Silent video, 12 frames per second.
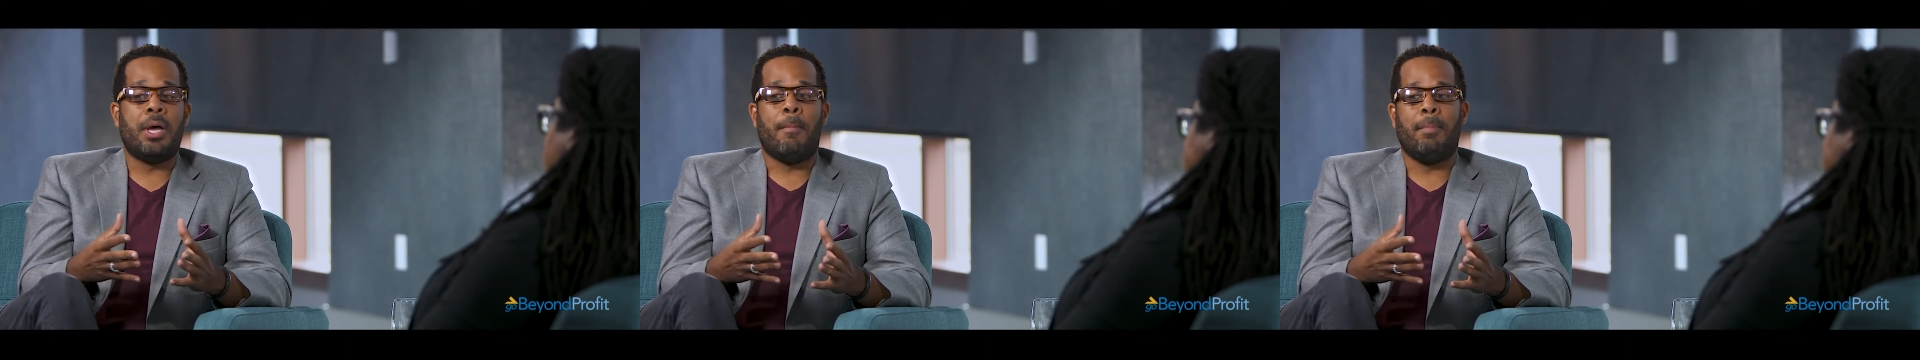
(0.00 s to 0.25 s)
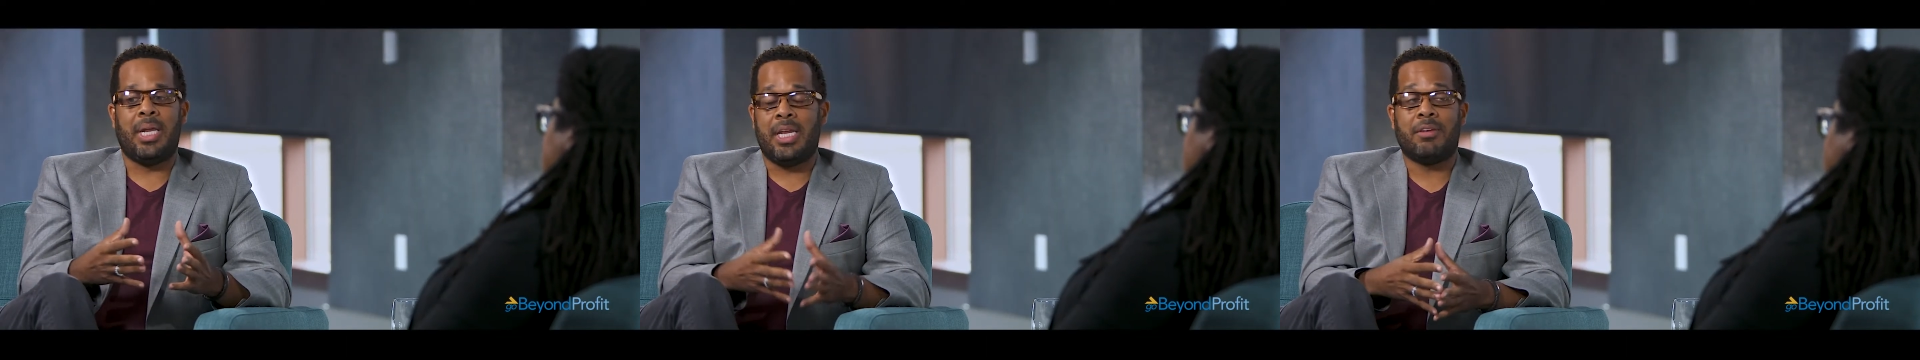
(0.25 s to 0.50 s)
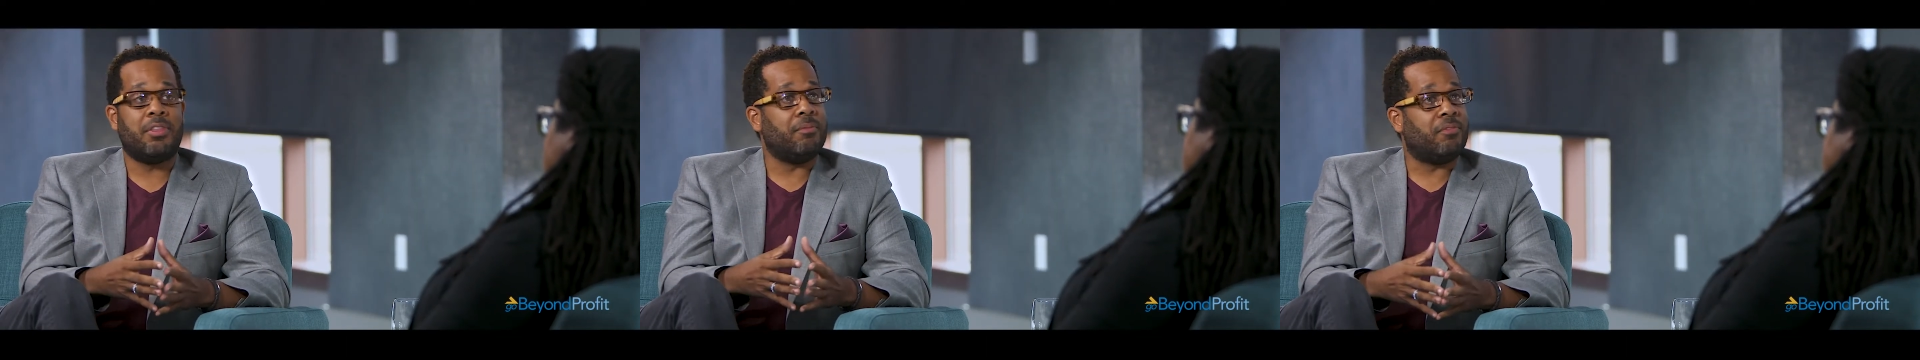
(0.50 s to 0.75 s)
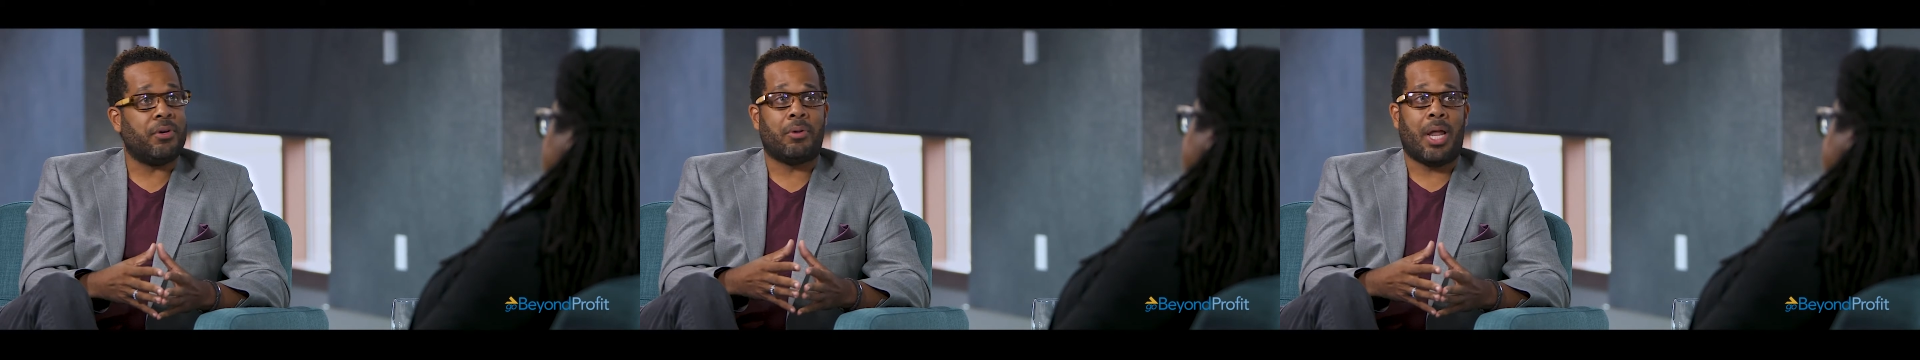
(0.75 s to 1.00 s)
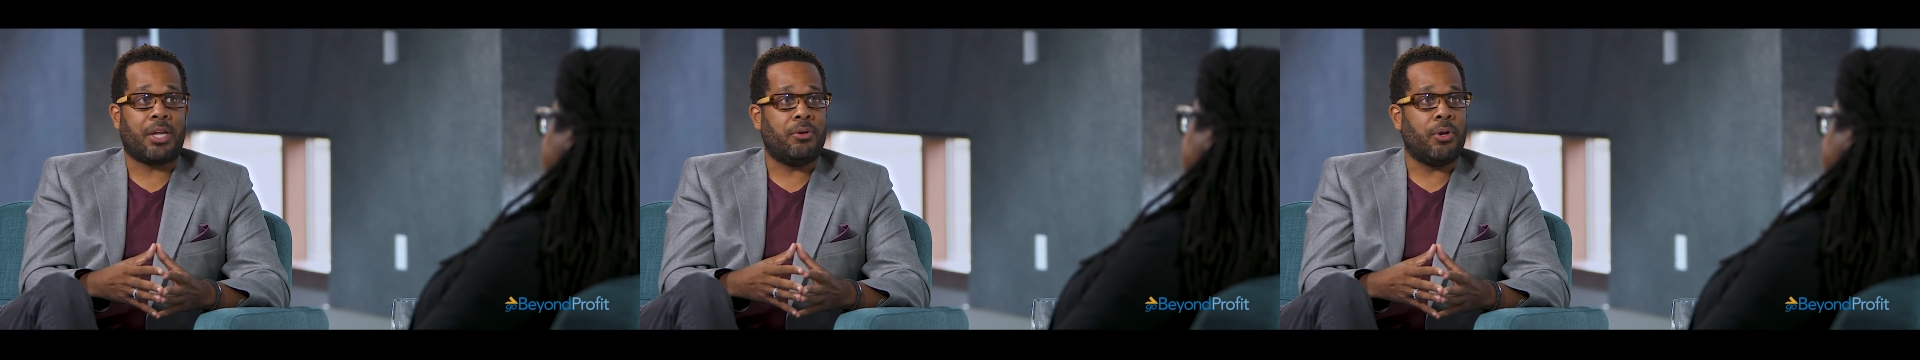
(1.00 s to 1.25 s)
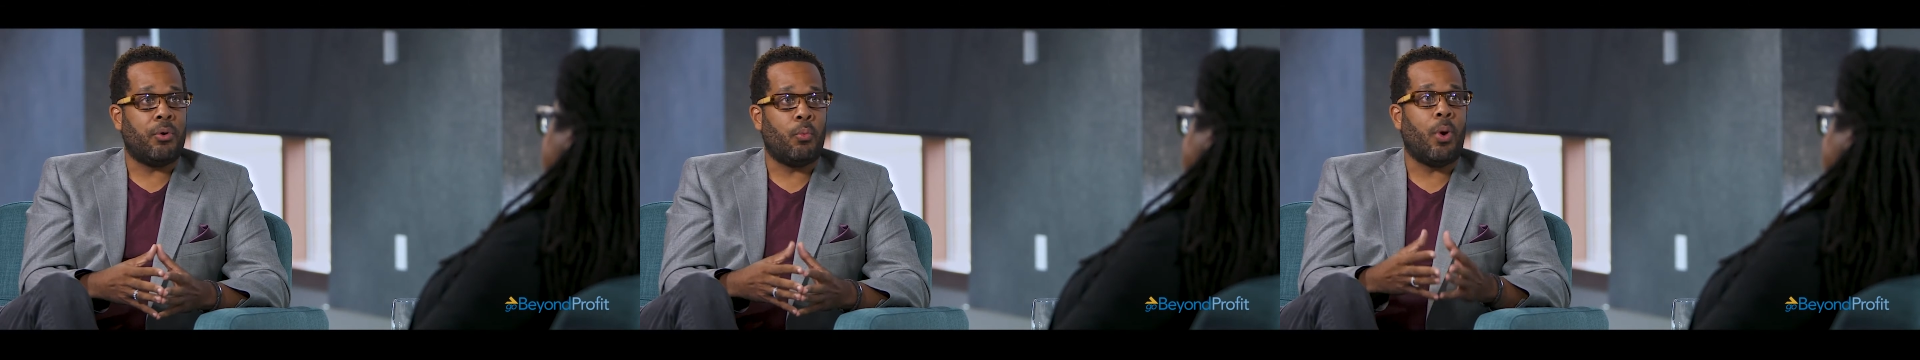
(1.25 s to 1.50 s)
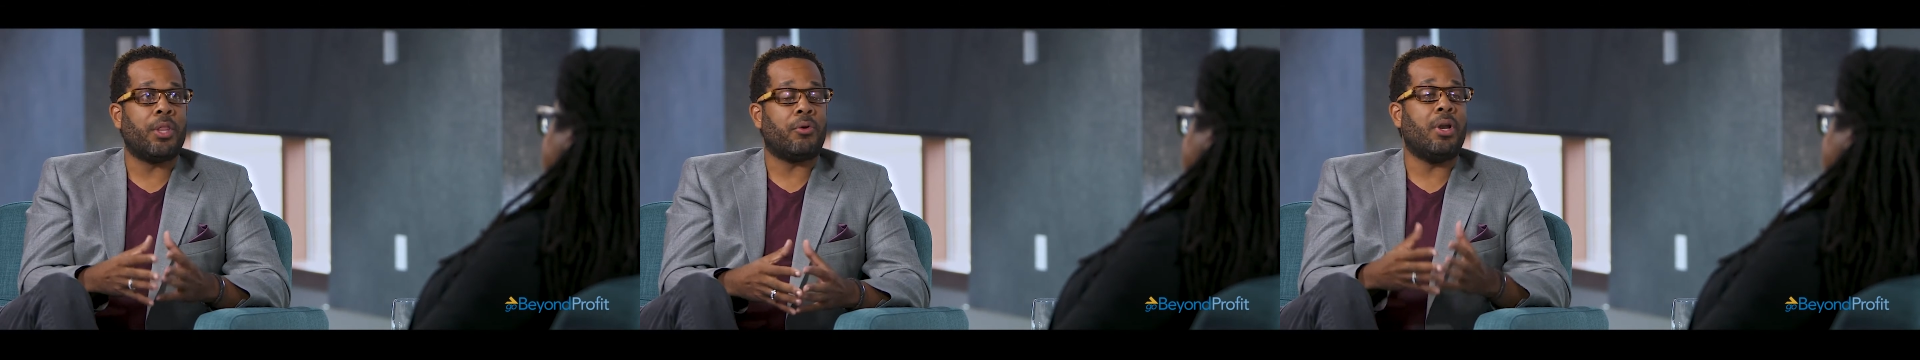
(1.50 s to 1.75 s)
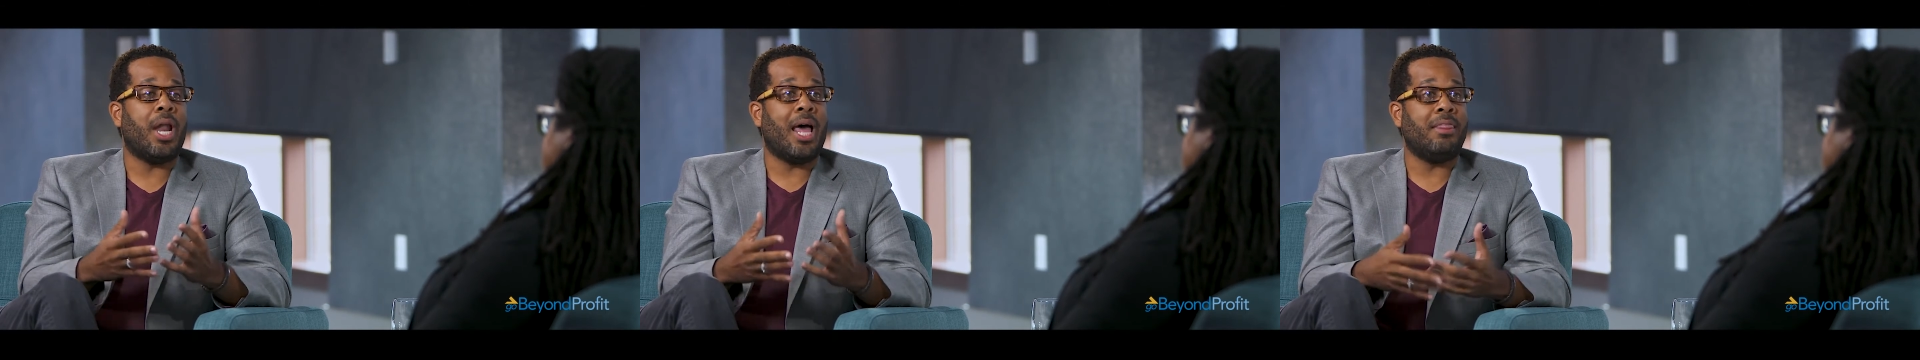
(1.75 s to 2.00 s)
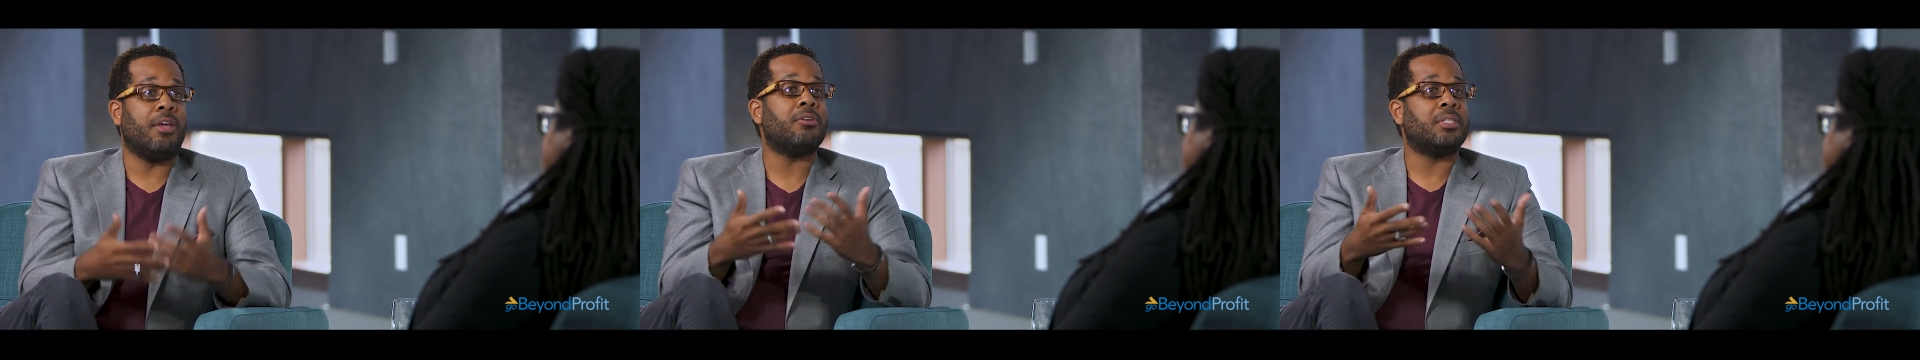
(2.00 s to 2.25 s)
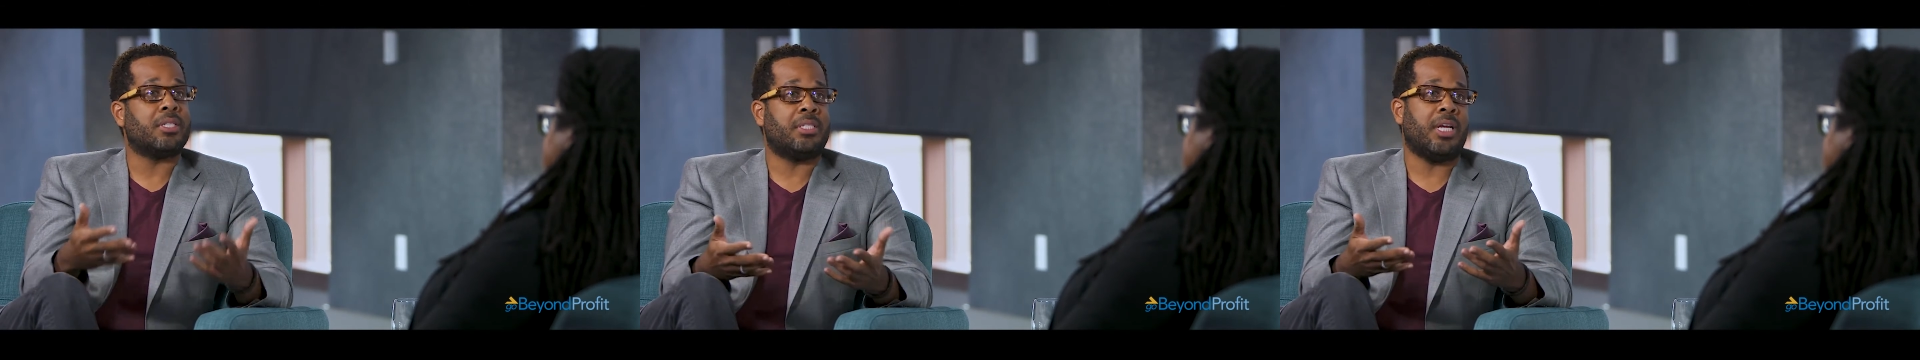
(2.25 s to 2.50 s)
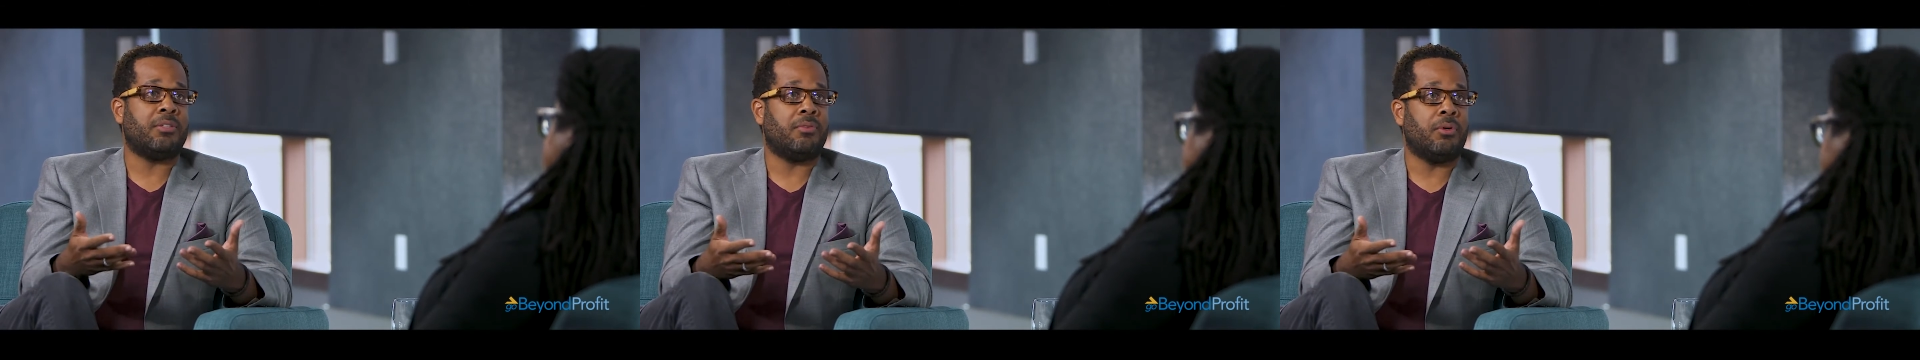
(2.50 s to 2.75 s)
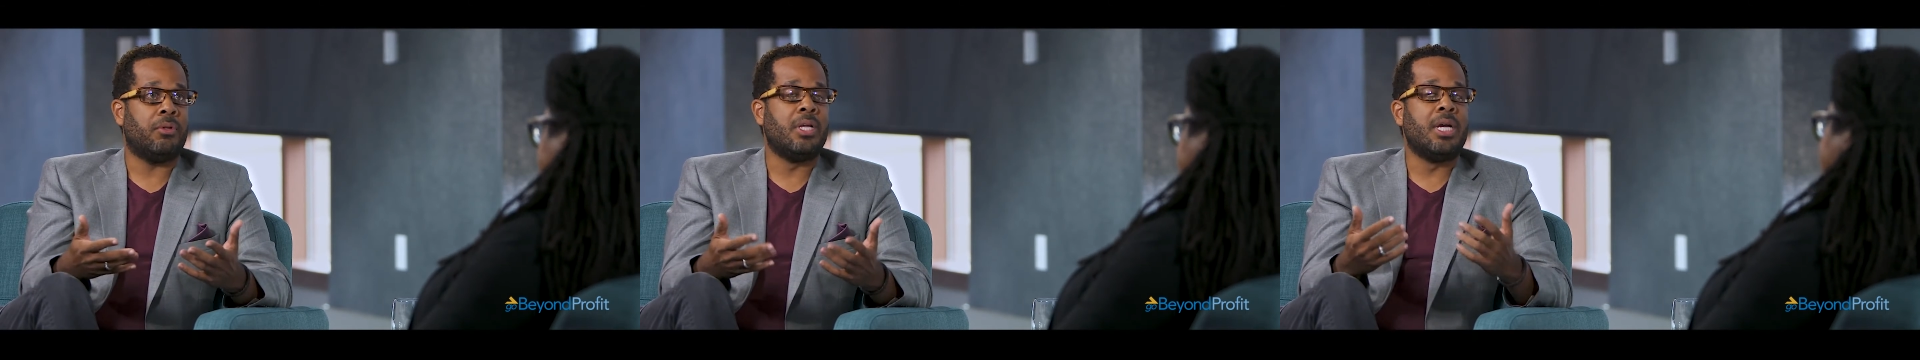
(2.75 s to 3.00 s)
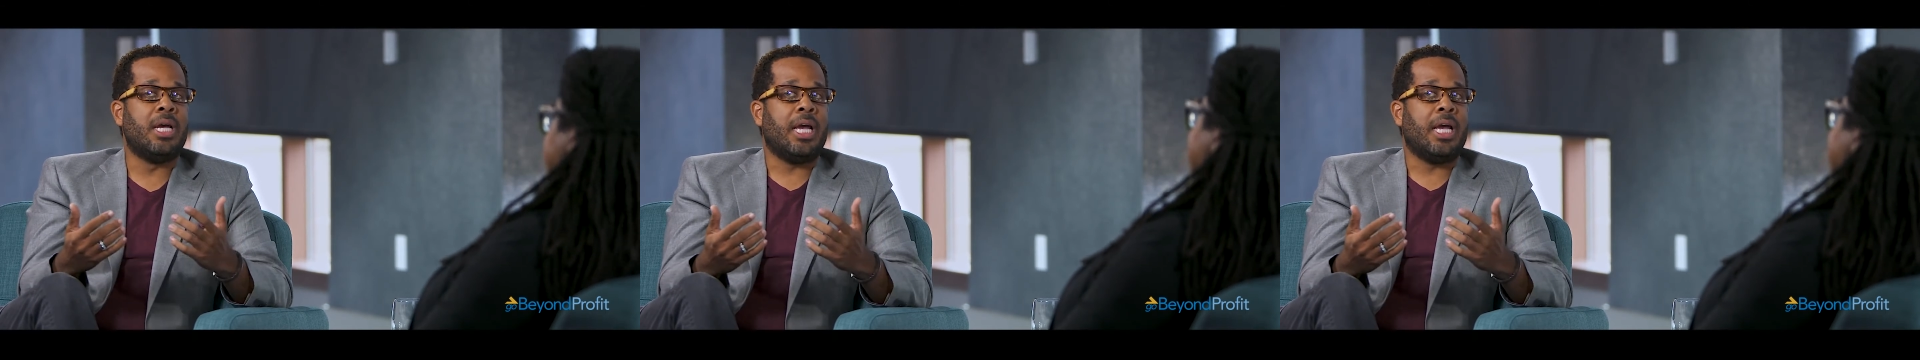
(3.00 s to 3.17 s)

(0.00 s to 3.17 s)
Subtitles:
Many of them feel like, whether or not they're successful